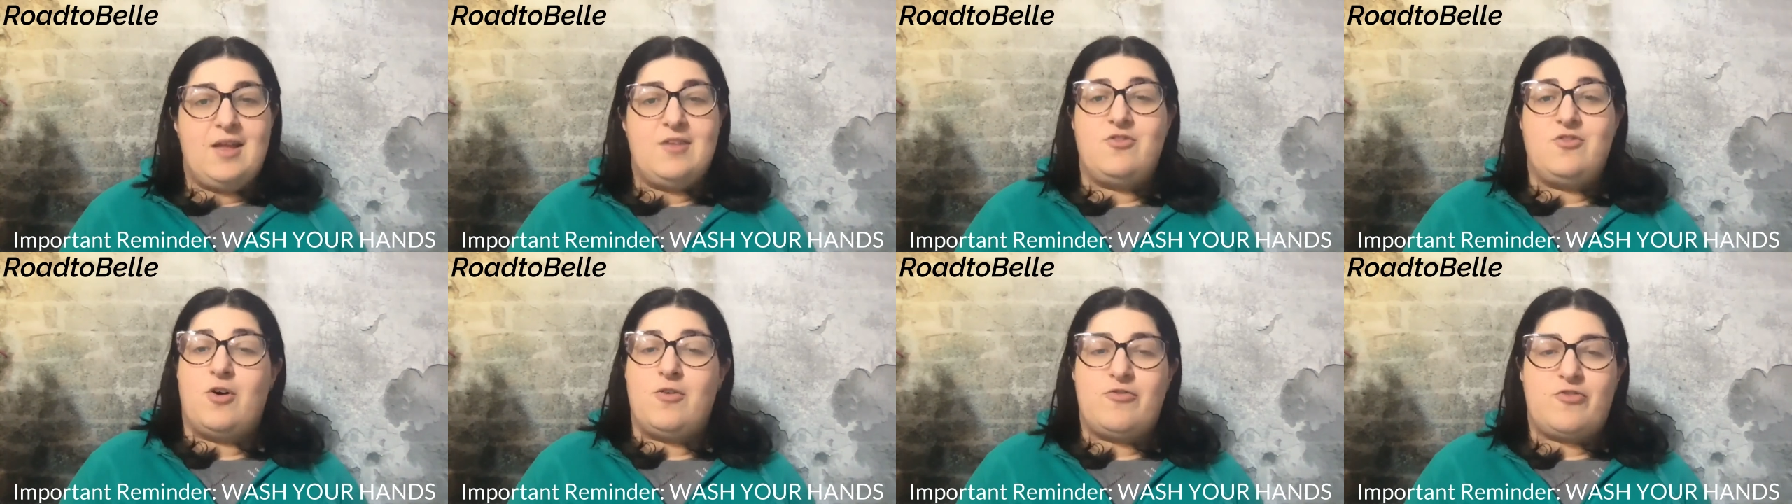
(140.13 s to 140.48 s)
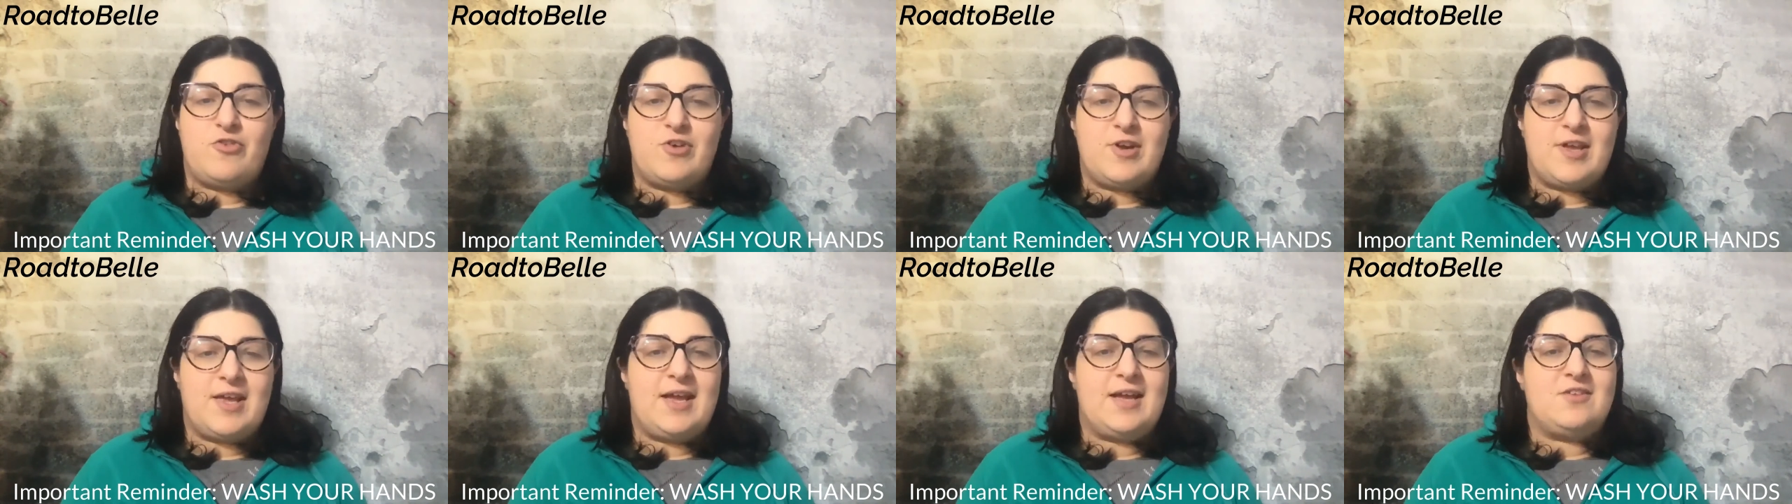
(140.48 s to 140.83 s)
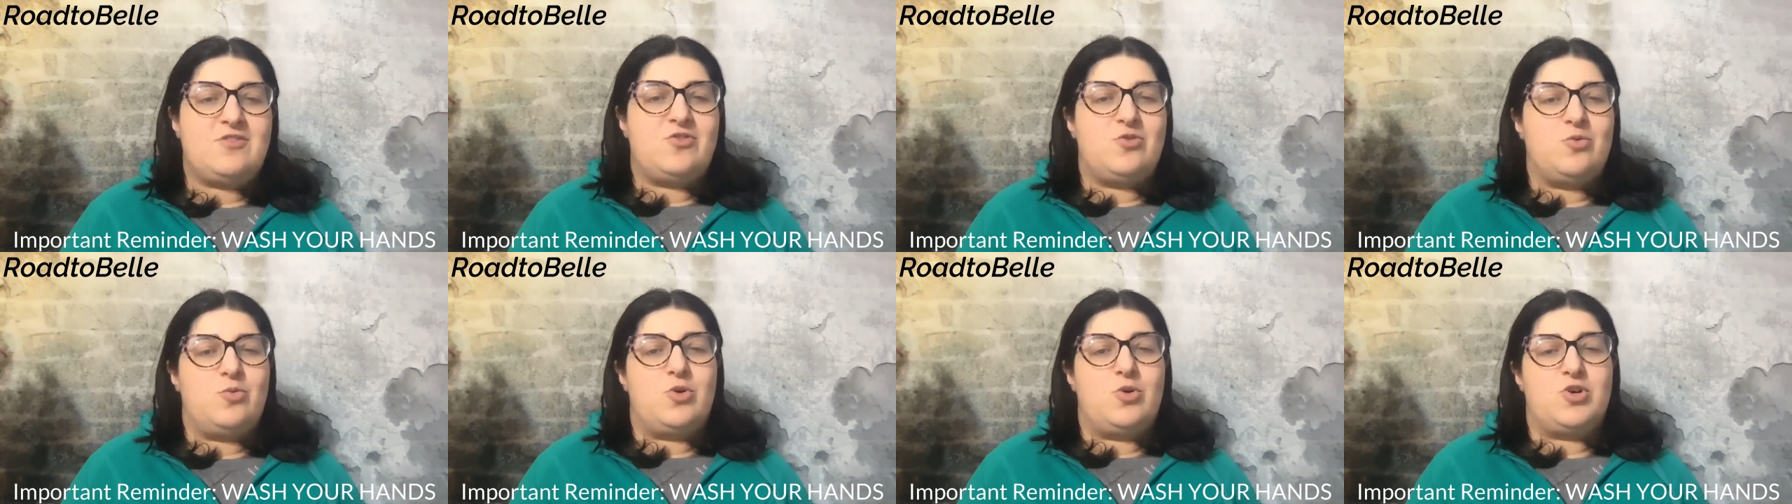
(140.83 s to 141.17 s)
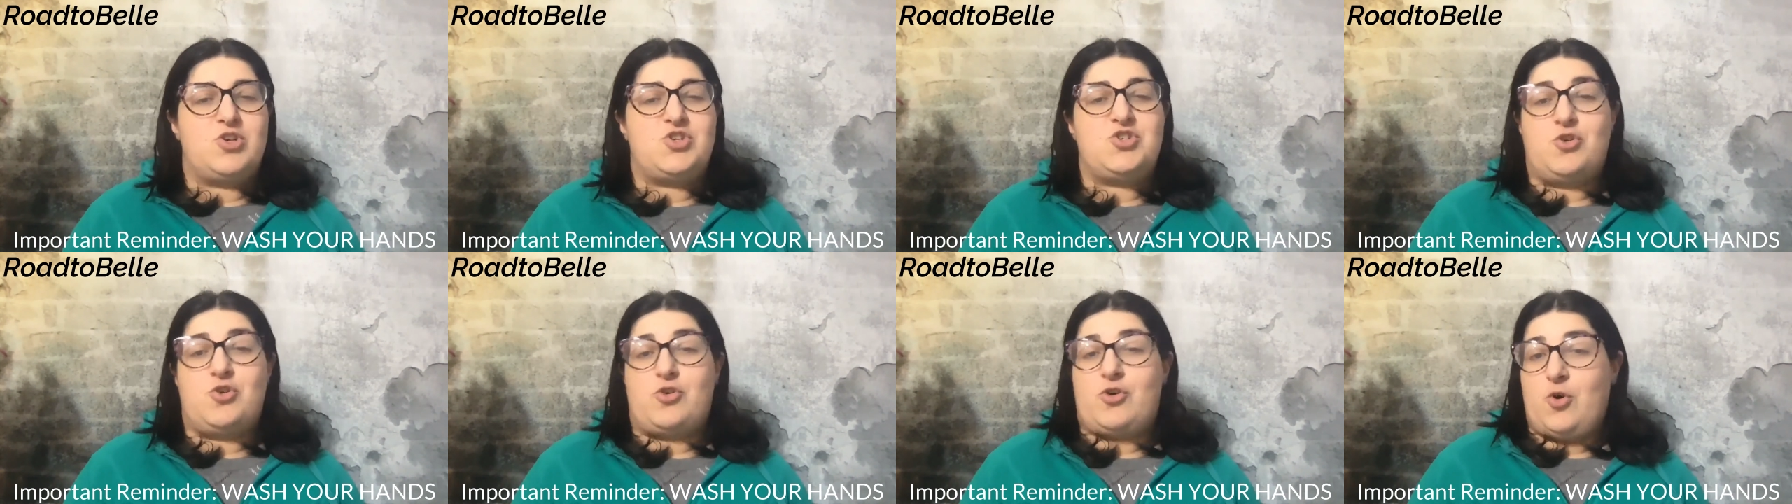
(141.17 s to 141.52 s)
Don't forget to
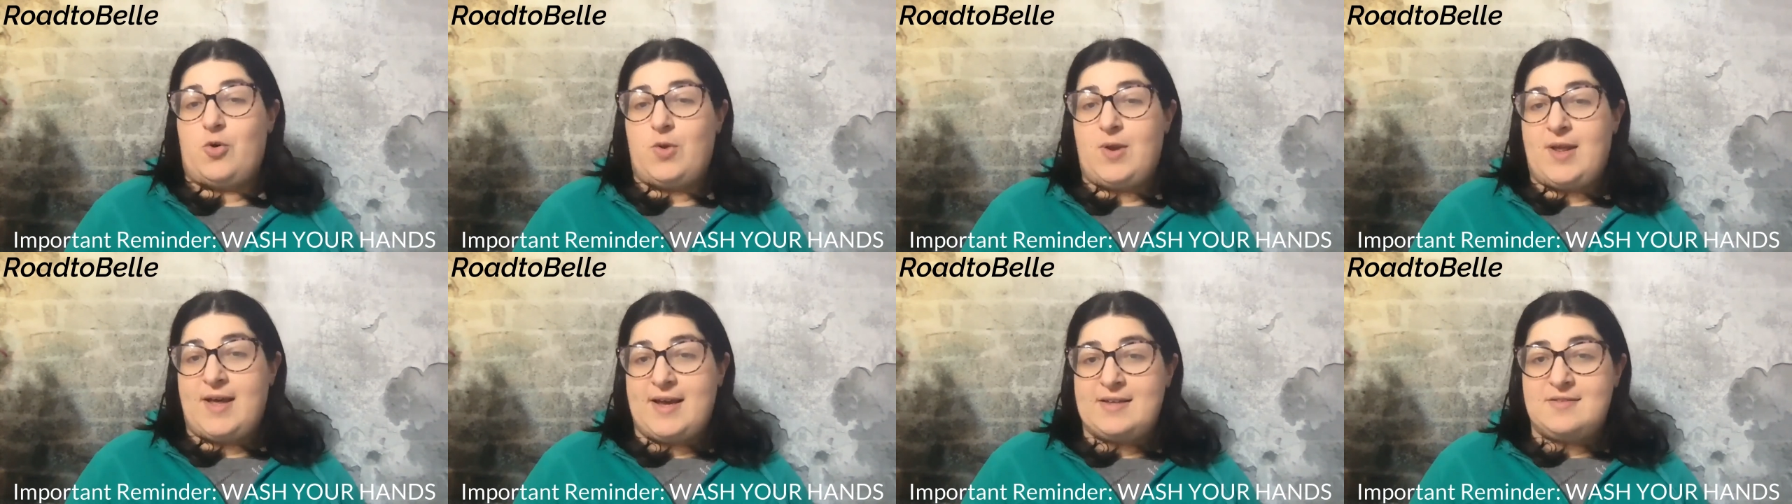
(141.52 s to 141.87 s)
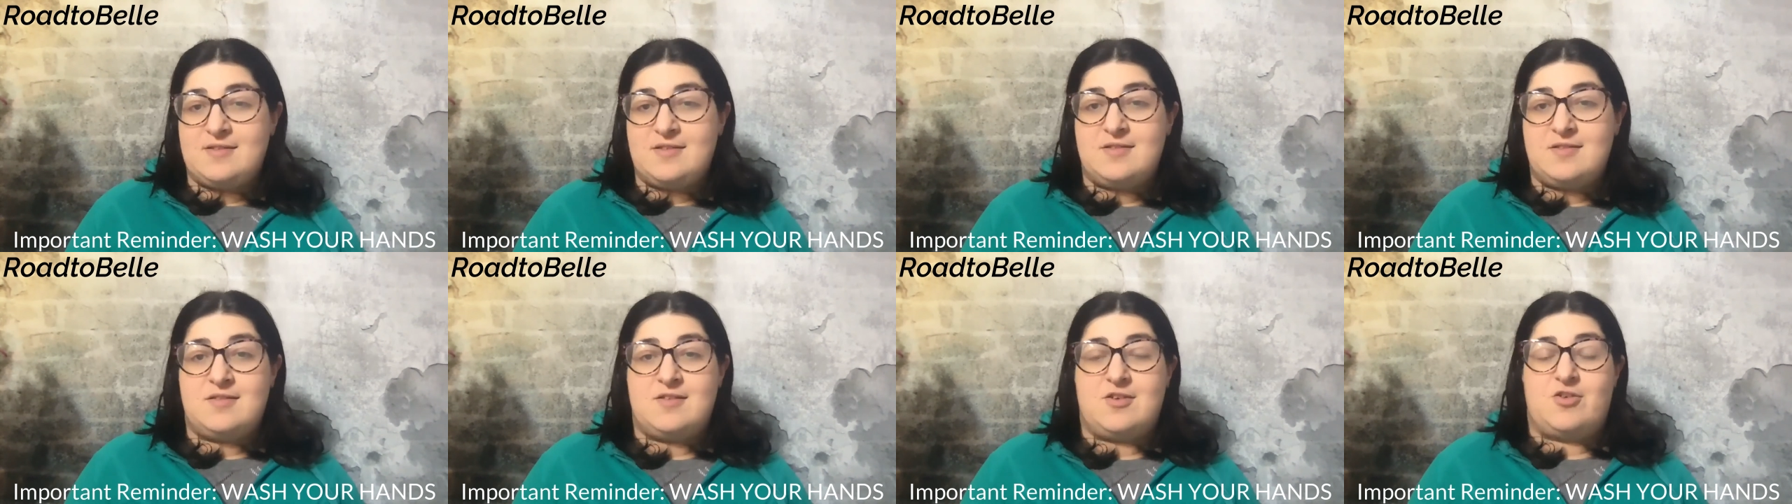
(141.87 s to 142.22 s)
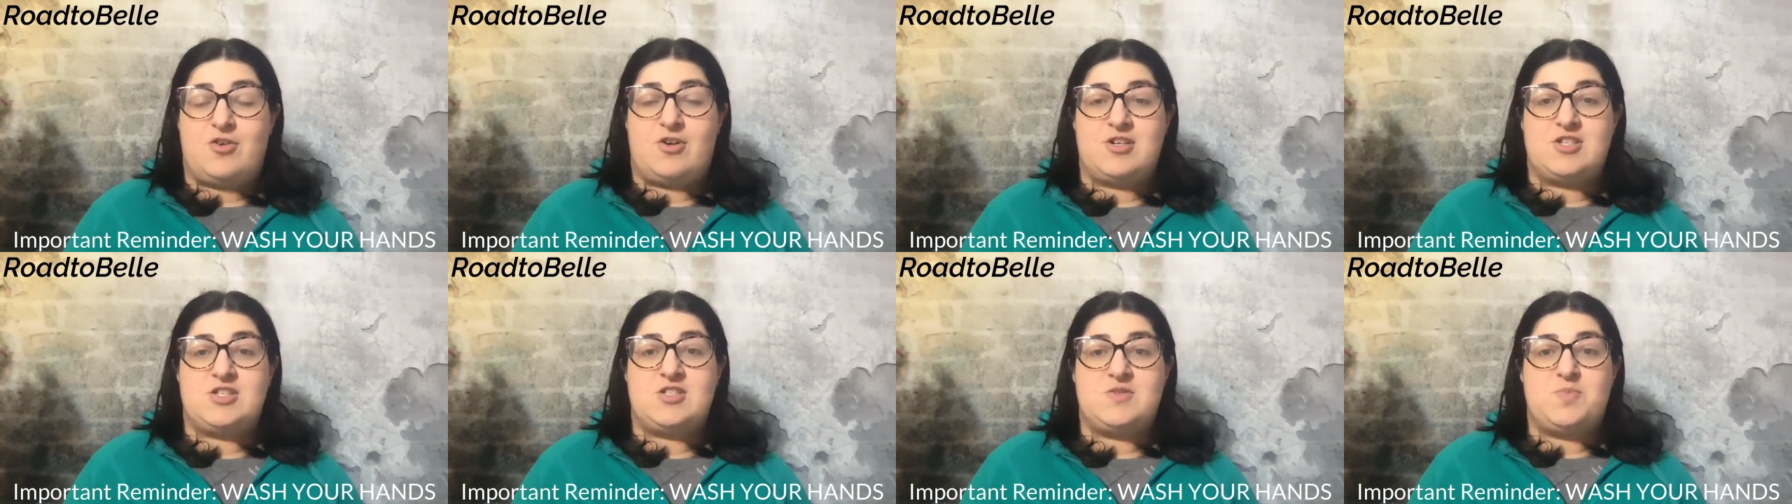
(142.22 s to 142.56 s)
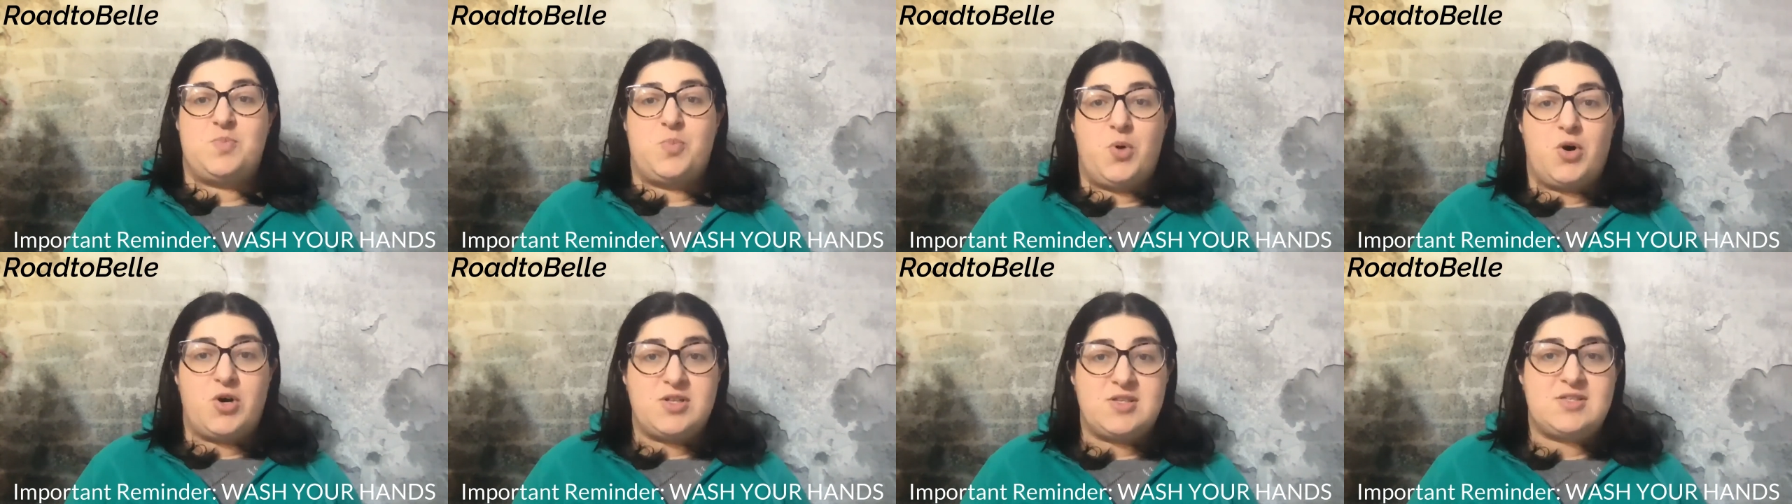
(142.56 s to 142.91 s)
wash your whole hand. There are
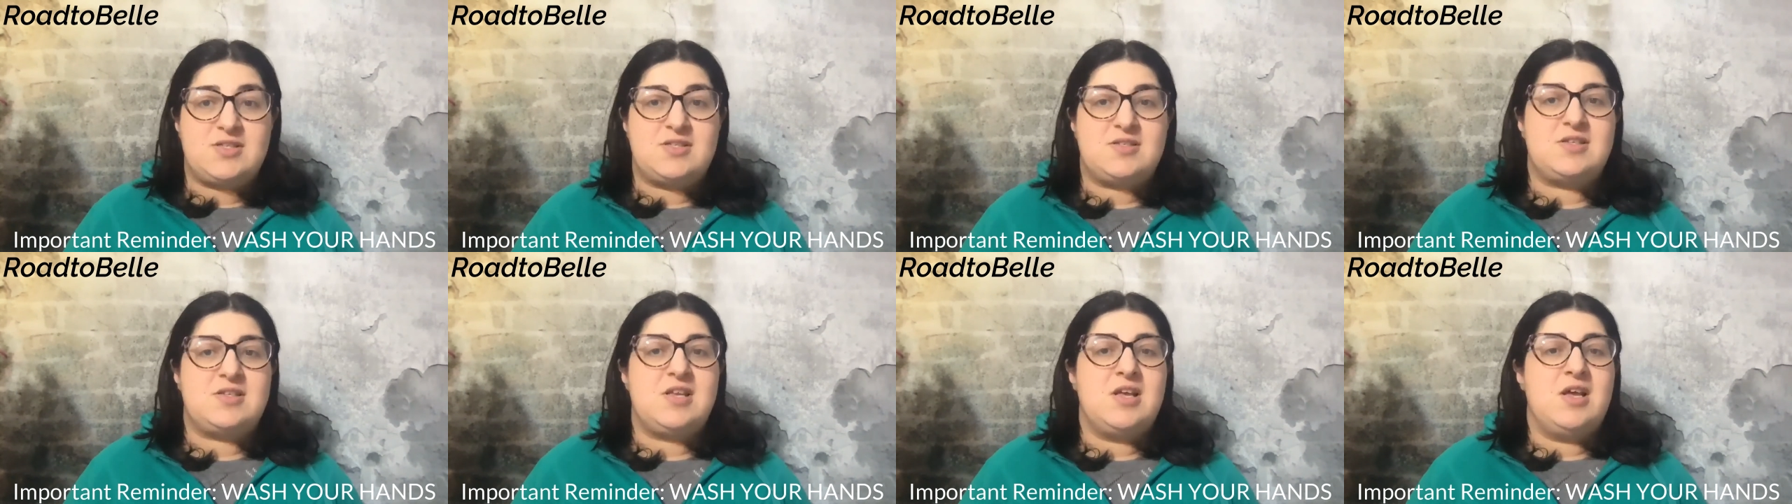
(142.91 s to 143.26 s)
spots